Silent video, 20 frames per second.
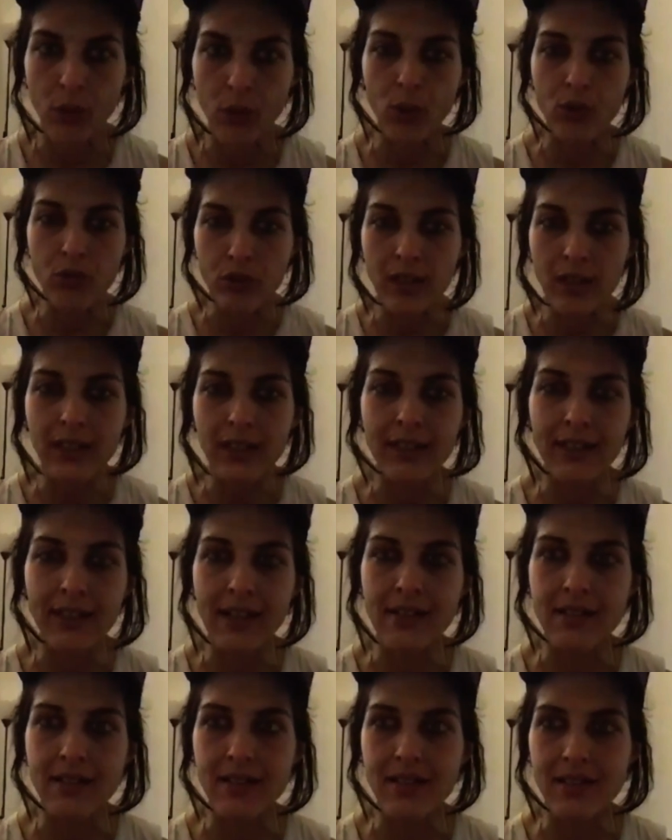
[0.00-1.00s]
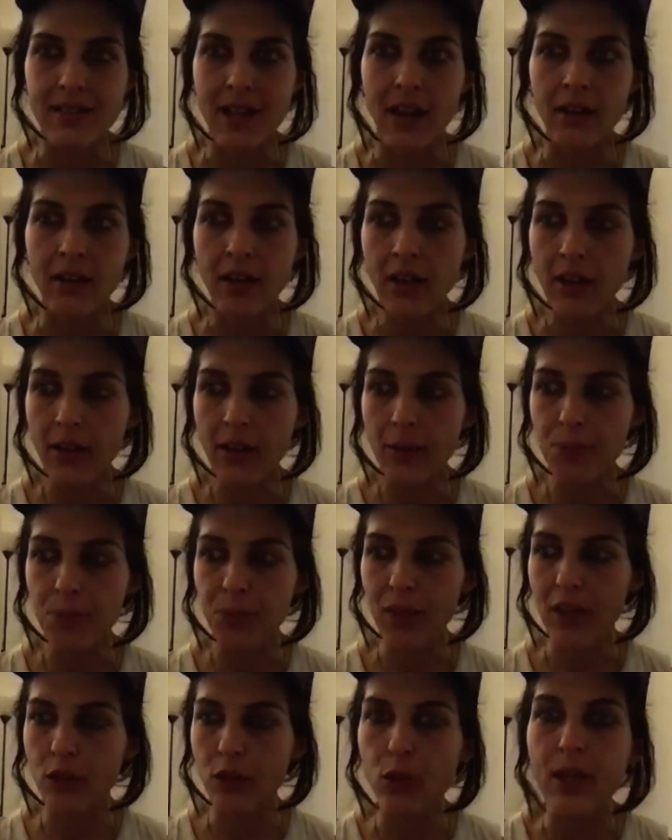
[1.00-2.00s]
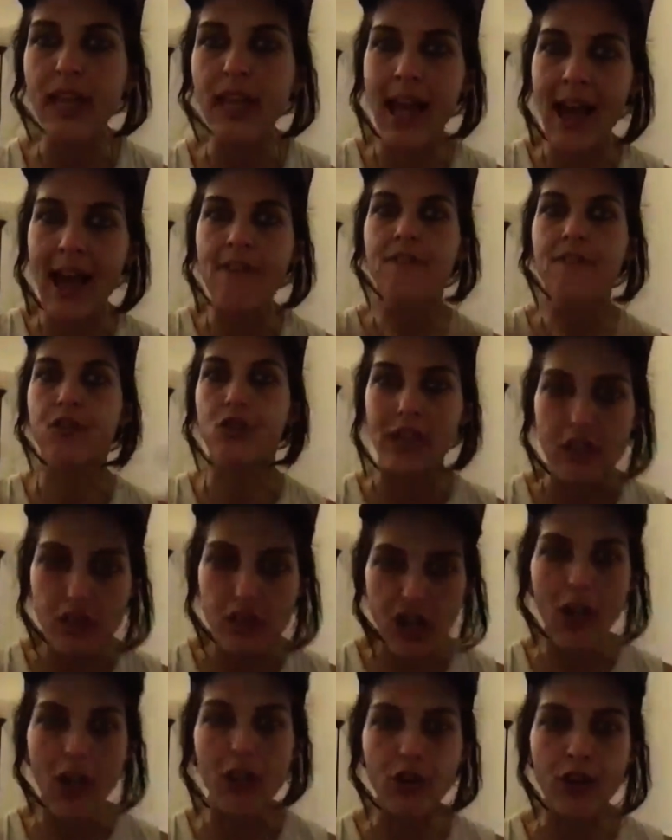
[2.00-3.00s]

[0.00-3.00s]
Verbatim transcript: We really need to start looking out for each other